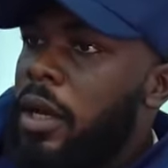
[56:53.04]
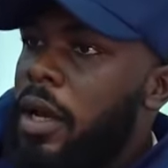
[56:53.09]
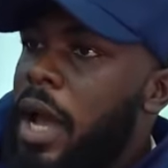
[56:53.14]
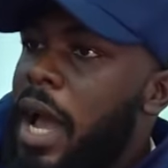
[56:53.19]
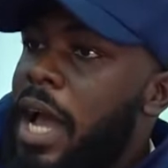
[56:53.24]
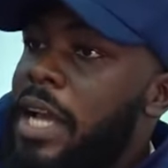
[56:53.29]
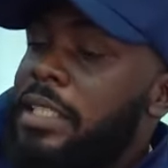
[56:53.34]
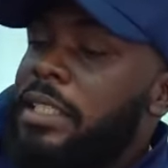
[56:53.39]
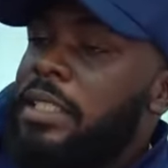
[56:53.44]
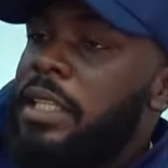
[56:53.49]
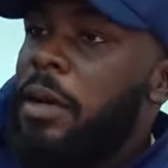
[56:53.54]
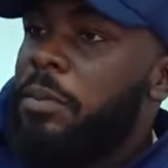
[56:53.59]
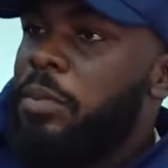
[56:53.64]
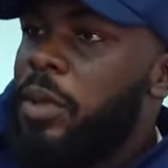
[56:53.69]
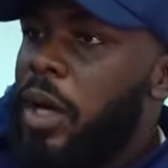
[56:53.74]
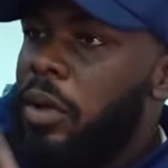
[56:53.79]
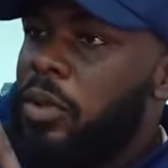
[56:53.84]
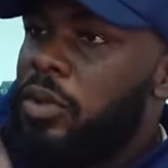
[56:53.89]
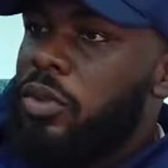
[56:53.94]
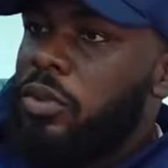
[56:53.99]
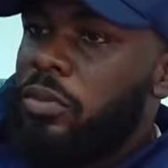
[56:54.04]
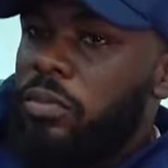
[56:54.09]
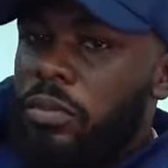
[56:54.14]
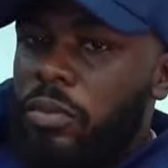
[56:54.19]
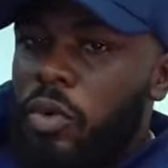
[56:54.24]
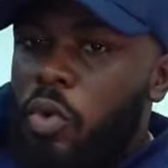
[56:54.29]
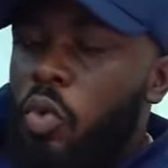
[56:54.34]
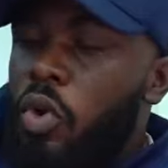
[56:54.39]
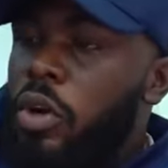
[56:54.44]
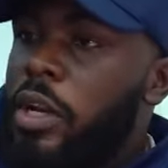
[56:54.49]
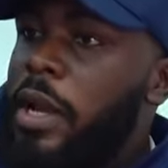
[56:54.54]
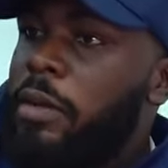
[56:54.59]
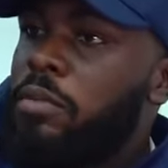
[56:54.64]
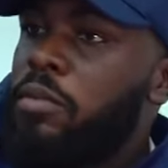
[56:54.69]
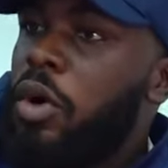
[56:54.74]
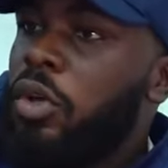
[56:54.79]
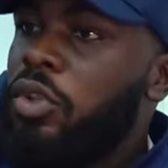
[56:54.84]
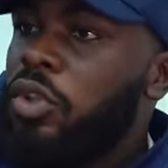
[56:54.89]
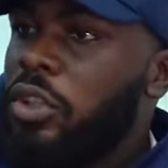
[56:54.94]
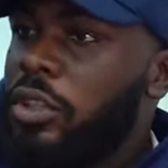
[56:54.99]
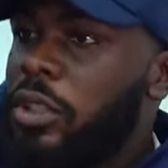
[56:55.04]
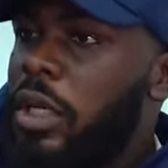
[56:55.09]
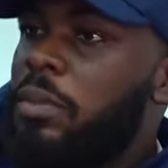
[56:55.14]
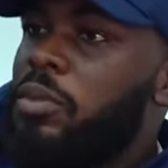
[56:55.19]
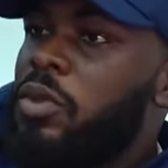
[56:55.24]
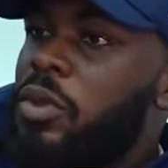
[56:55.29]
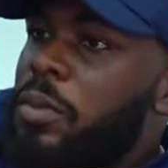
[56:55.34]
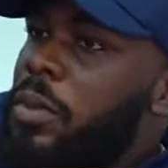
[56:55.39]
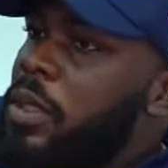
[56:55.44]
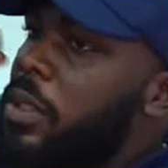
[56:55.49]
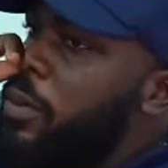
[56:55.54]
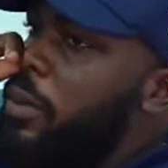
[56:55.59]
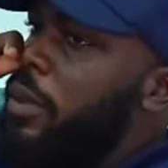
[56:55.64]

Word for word: I stepped out. One Egmont just came to meet me.